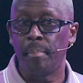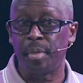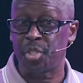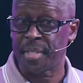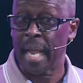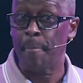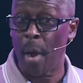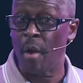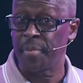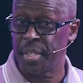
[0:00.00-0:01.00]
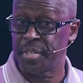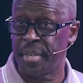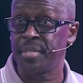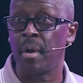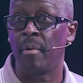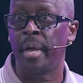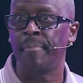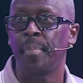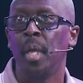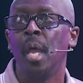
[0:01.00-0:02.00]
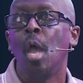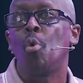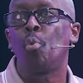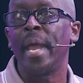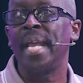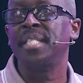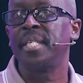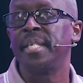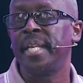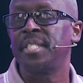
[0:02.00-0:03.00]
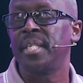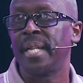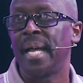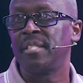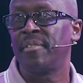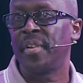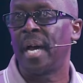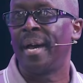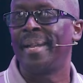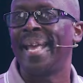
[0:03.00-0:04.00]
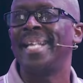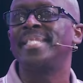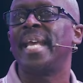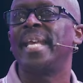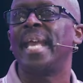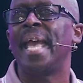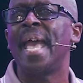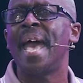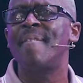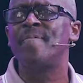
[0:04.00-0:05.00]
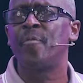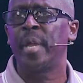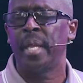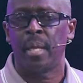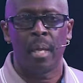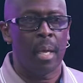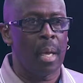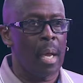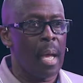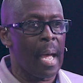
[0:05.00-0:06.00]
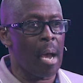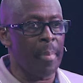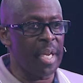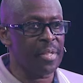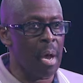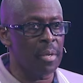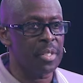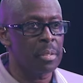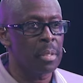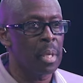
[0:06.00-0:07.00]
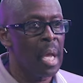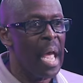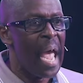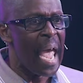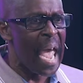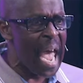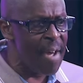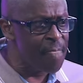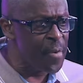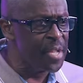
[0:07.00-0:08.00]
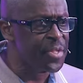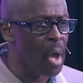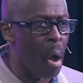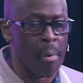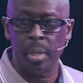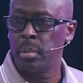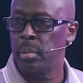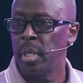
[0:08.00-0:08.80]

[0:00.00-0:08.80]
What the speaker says: But you see how powerful these things are, right? Raise against the knowledge of God and take every, how many thoughts? Every thought.